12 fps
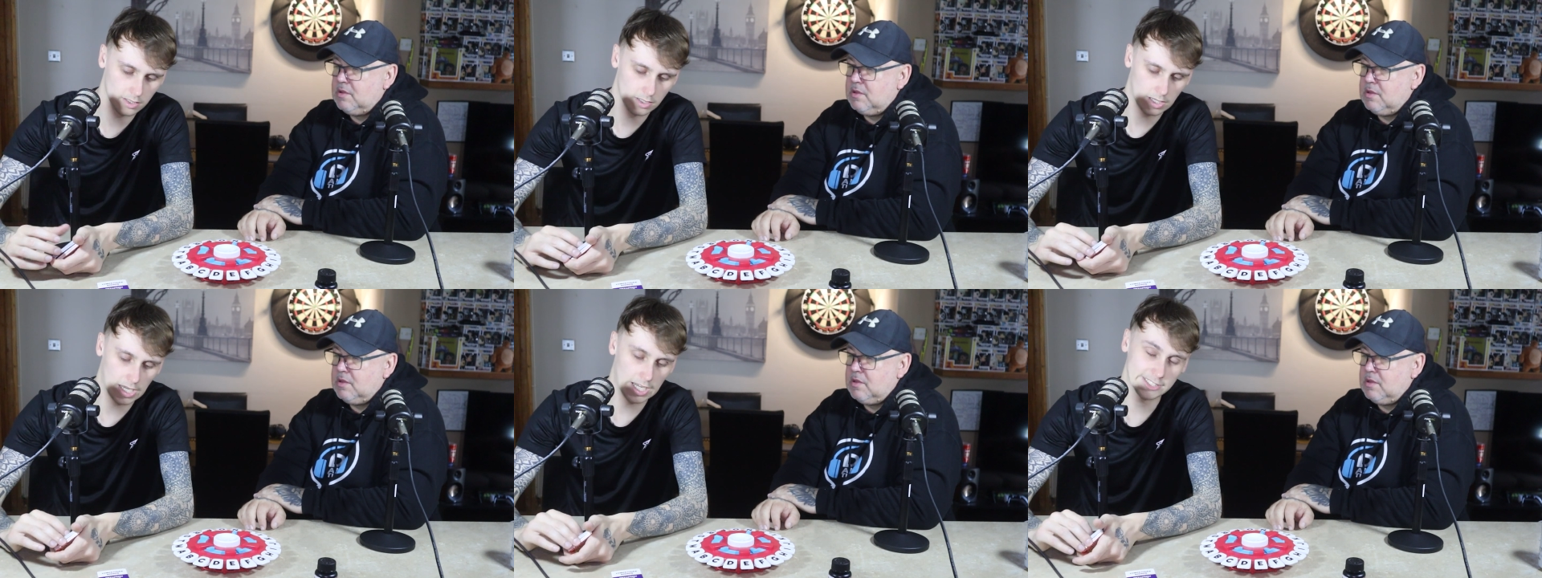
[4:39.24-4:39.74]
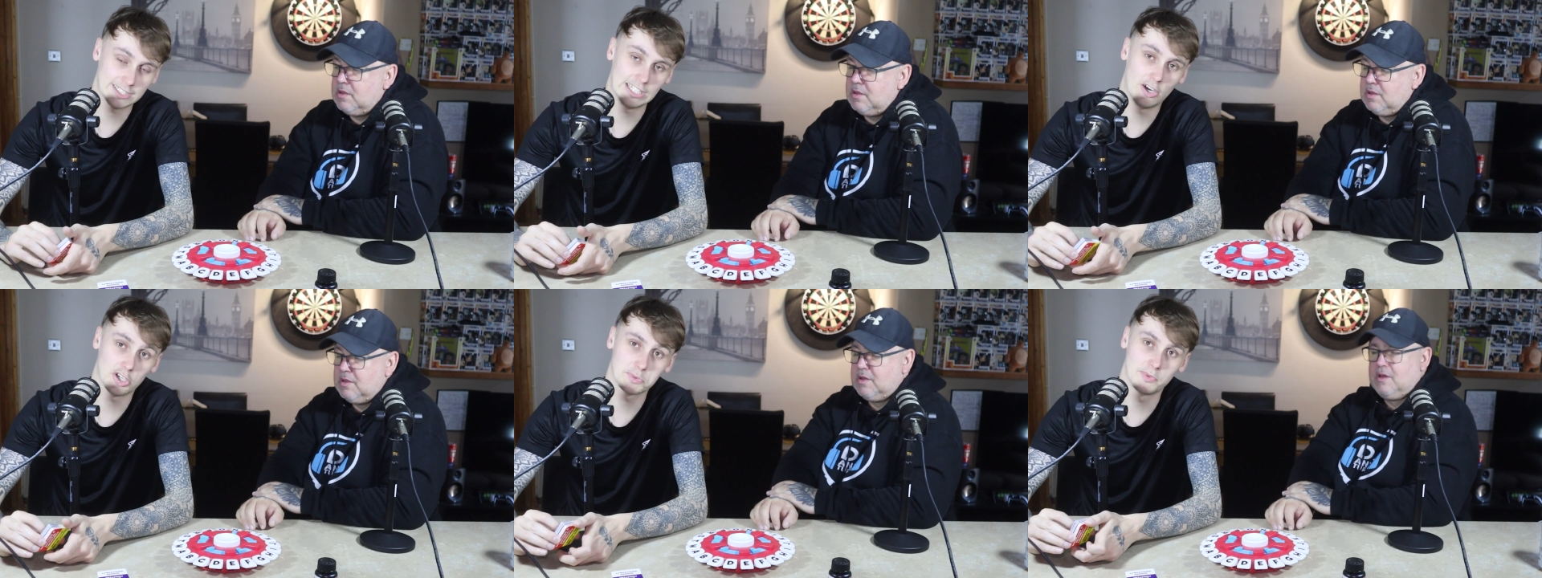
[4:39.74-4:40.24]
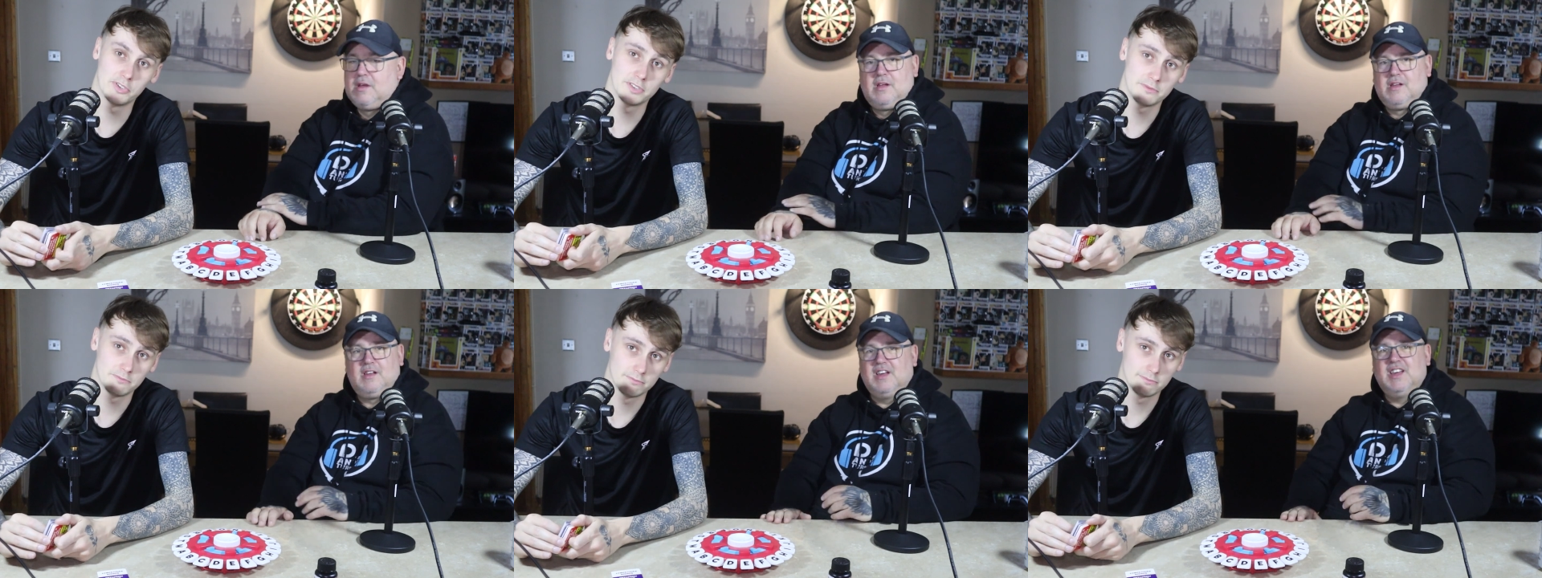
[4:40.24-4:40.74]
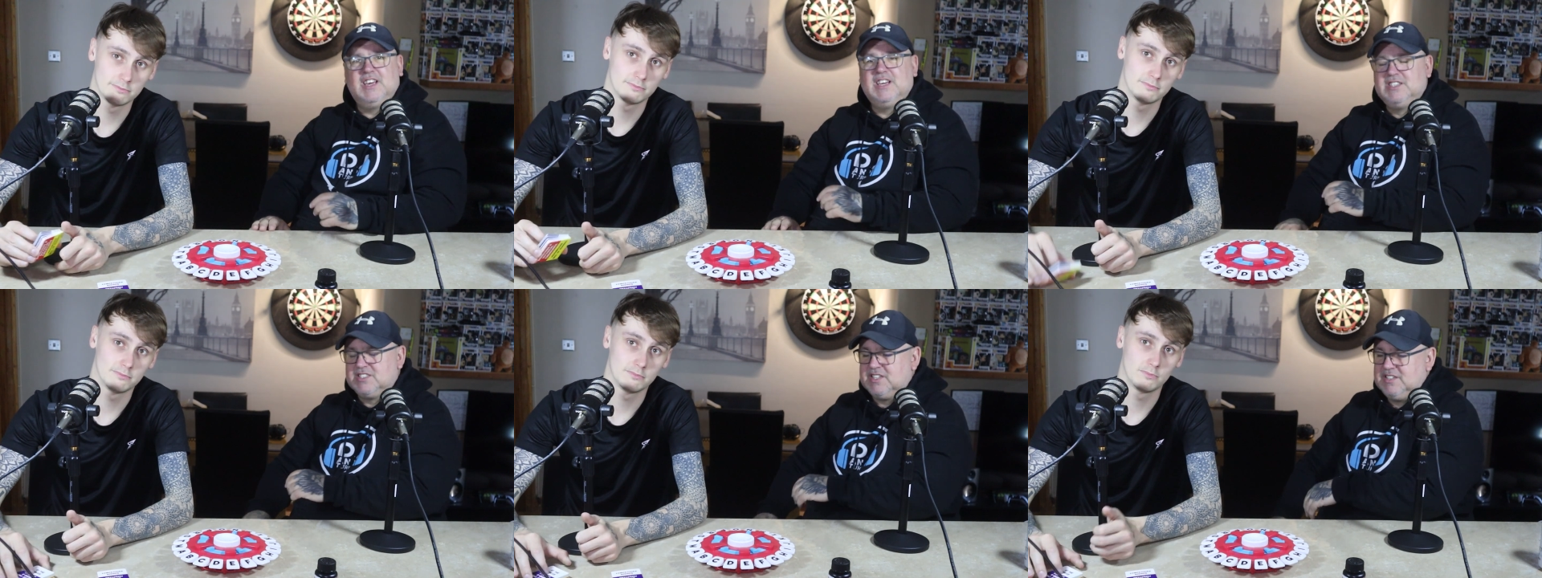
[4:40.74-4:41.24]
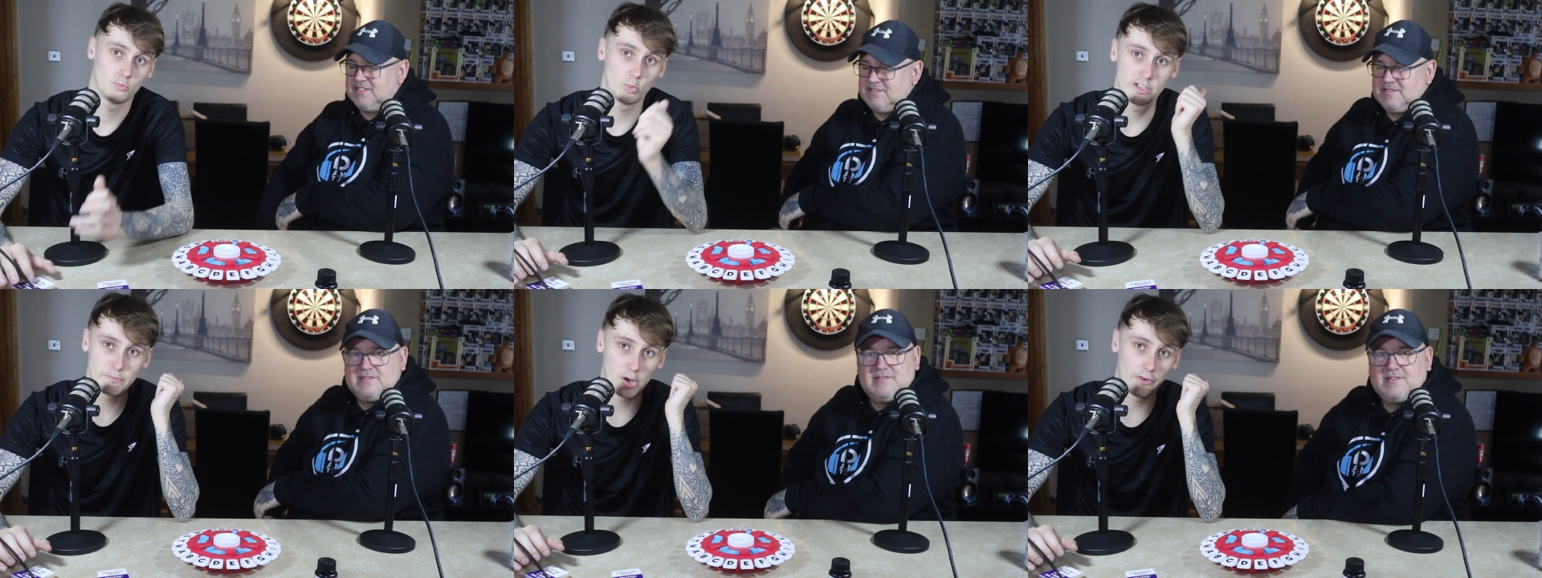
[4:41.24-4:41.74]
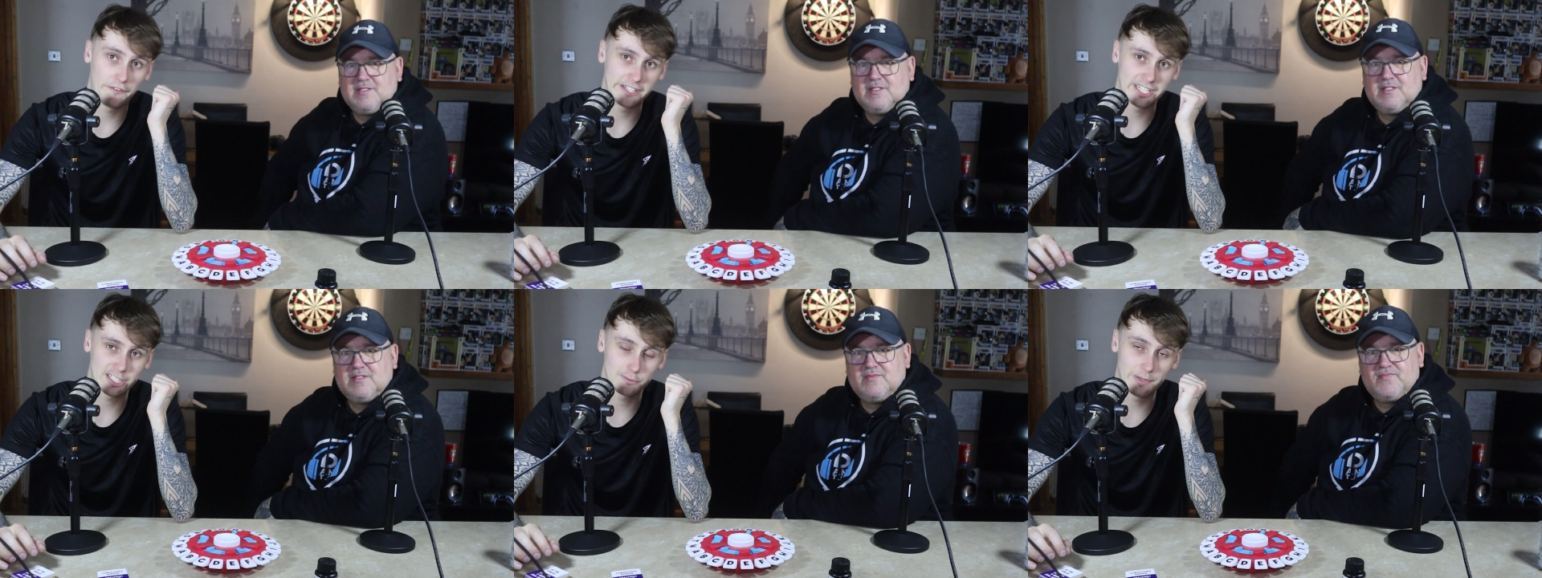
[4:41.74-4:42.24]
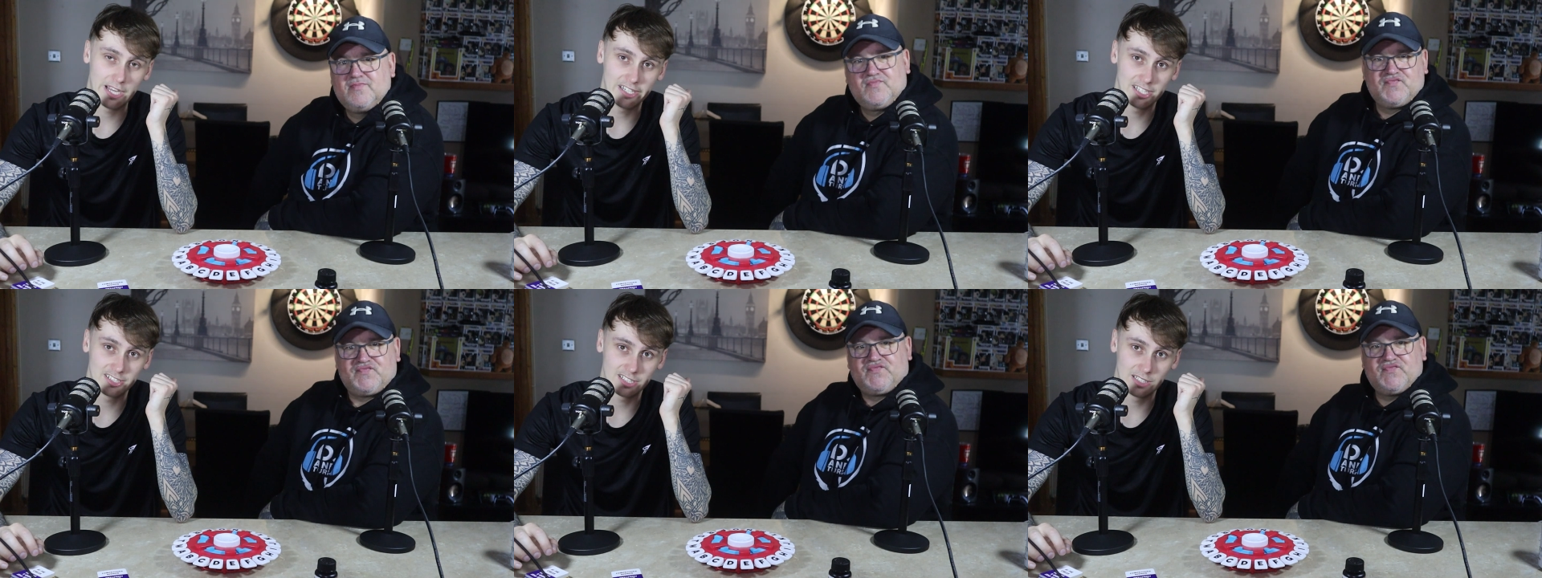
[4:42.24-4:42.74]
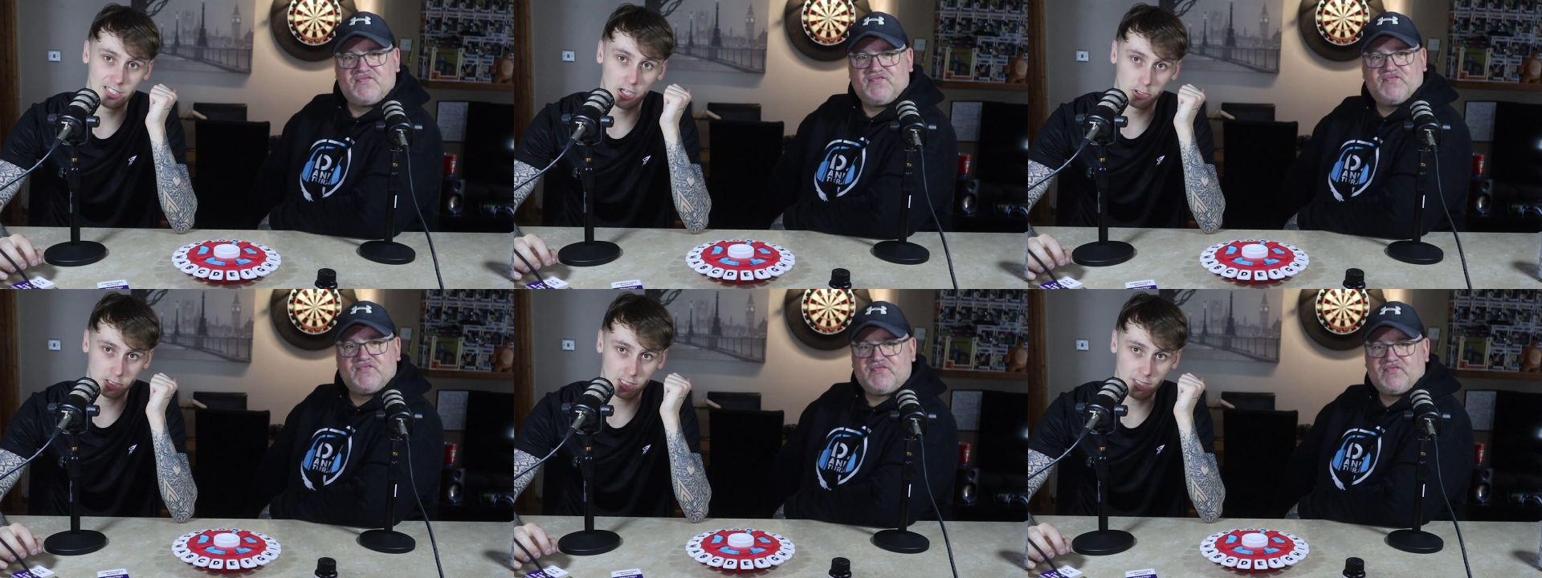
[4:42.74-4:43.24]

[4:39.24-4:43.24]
Speaker 1: At the hospital, Easy. we've both had experience in the Aussie,